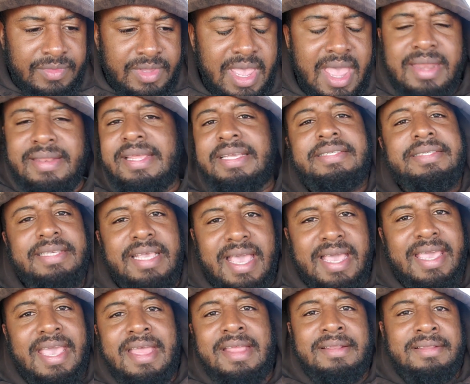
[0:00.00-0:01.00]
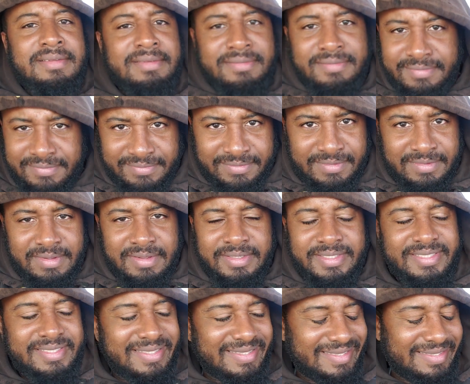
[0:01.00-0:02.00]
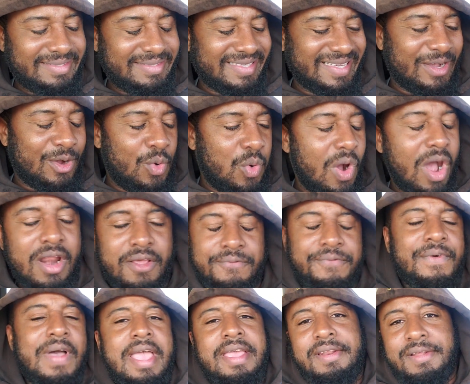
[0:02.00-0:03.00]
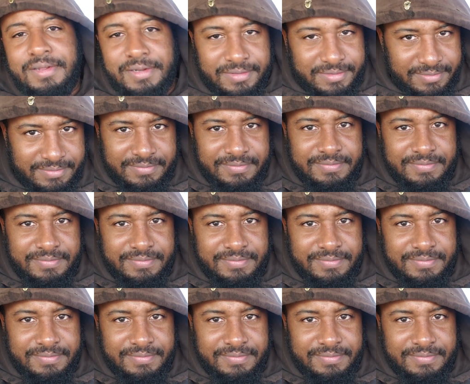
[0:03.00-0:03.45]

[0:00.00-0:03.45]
And this year again, quarterfinal.